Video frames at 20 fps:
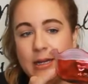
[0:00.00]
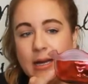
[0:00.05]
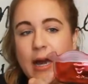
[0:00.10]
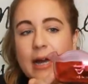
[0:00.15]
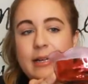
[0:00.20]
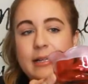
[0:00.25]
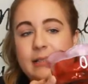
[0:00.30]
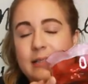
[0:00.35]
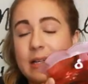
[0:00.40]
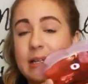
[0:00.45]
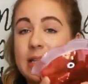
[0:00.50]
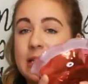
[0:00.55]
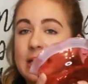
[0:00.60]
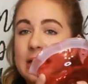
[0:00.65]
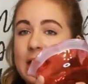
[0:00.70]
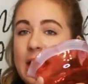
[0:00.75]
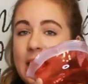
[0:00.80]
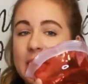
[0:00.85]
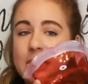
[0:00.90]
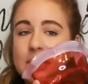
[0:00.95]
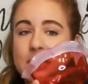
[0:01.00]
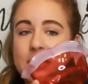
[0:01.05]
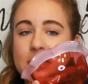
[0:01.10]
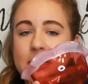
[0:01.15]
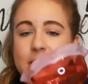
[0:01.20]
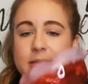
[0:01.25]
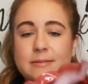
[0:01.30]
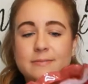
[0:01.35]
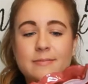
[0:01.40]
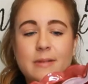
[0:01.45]
I just liked the color.
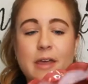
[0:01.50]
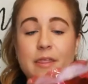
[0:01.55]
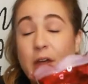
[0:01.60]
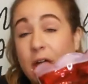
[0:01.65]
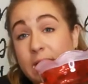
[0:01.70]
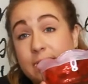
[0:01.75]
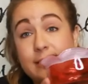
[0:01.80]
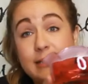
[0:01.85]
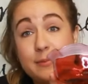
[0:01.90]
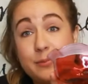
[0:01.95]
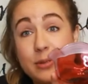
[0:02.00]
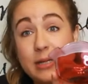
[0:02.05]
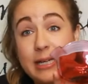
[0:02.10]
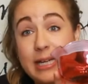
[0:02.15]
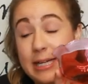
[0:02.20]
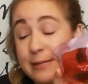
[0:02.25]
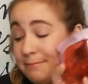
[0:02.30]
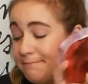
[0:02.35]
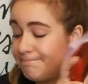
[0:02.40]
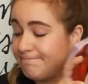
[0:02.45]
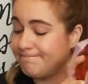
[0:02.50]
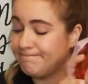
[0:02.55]
I thought it was pretty.